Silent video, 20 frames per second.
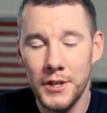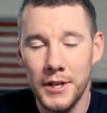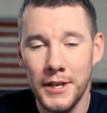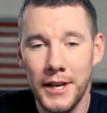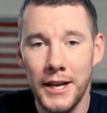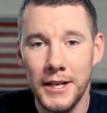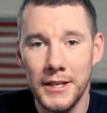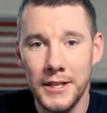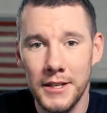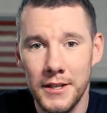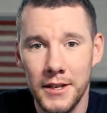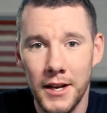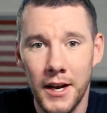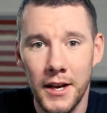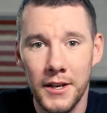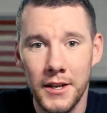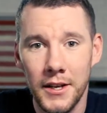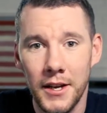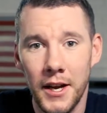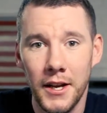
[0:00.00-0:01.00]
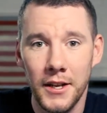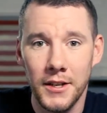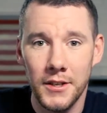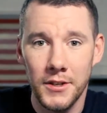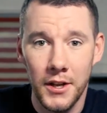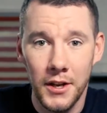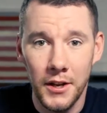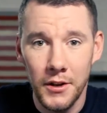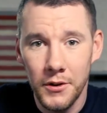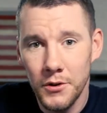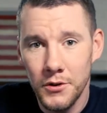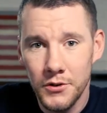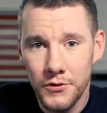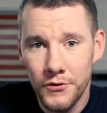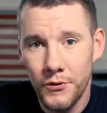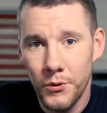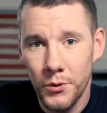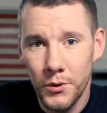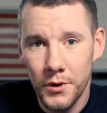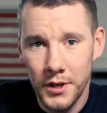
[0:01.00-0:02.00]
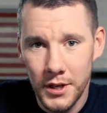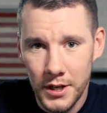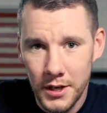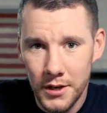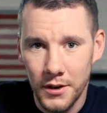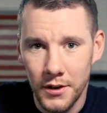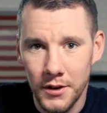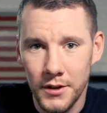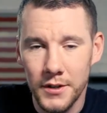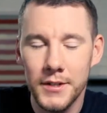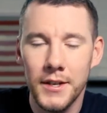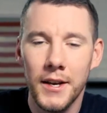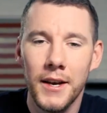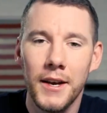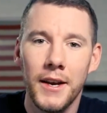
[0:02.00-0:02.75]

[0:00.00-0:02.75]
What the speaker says: 1998, and in those 4 years,